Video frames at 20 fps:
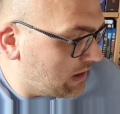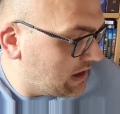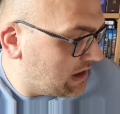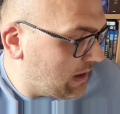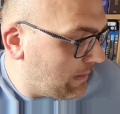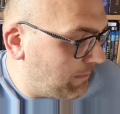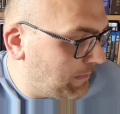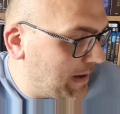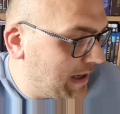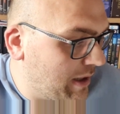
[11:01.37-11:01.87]
what
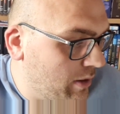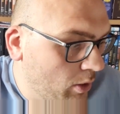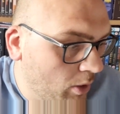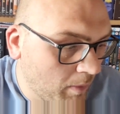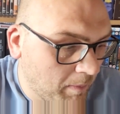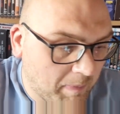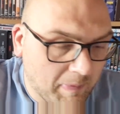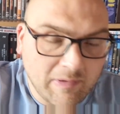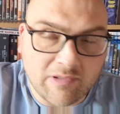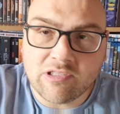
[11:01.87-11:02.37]
did I pick
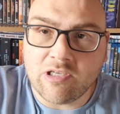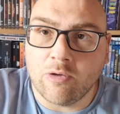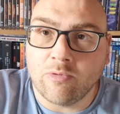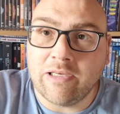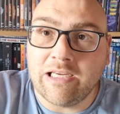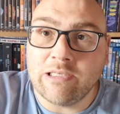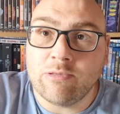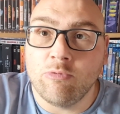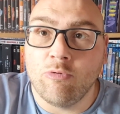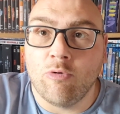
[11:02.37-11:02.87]
up?
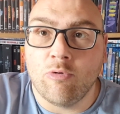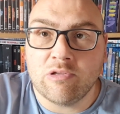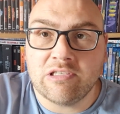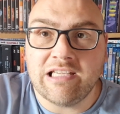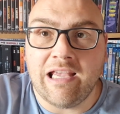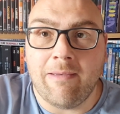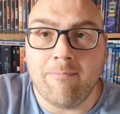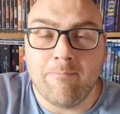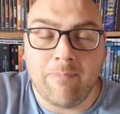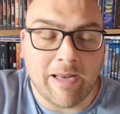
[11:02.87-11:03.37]
So these were all
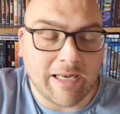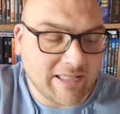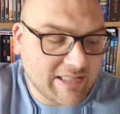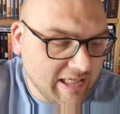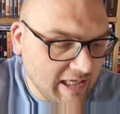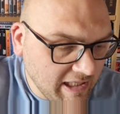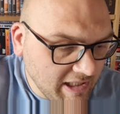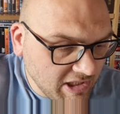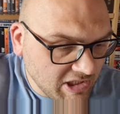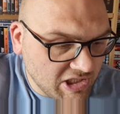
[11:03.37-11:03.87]
ten
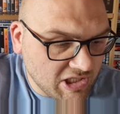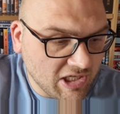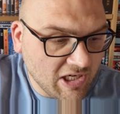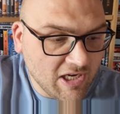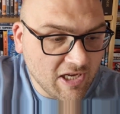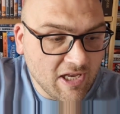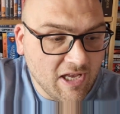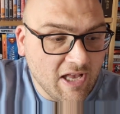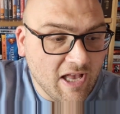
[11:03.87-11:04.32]
pence each.